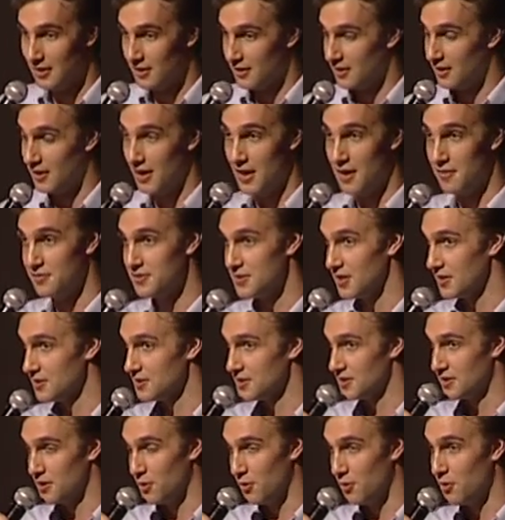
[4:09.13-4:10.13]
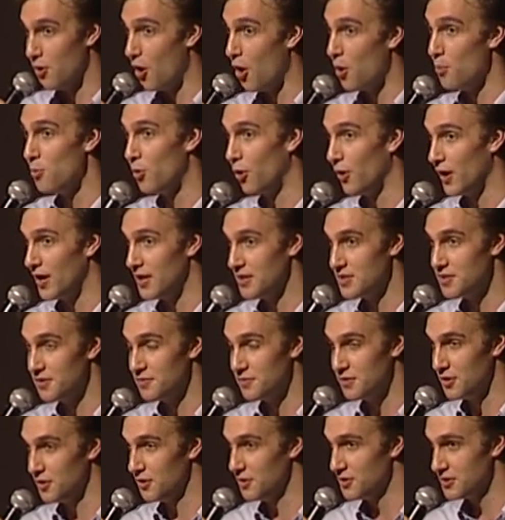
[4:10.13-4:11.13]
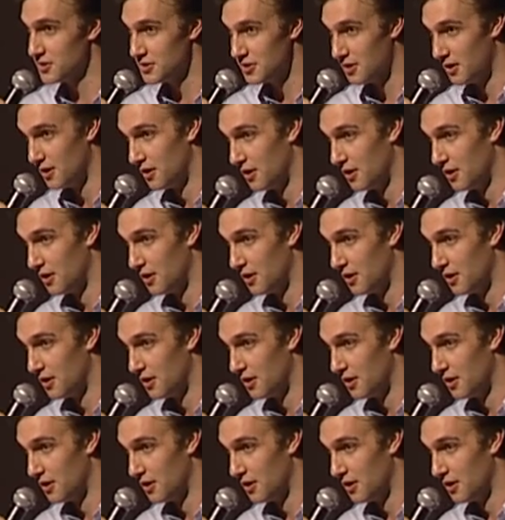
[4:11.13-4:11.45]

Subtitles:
left us, there were no more interviews,